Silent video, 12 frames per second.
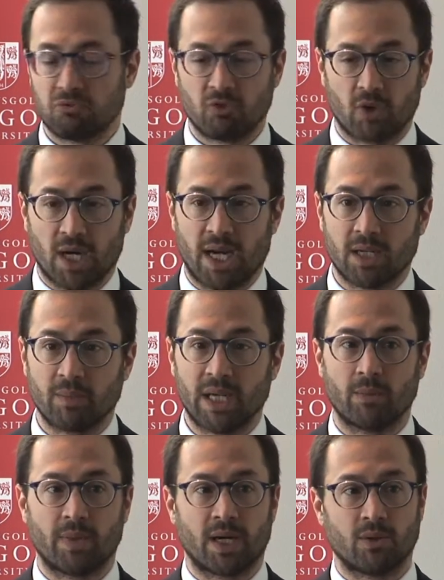for 100
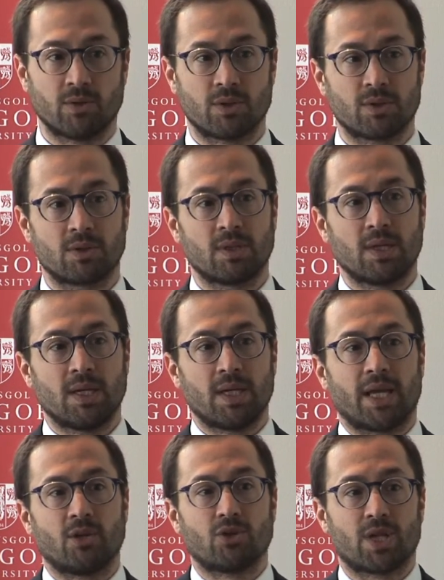million pounds, and you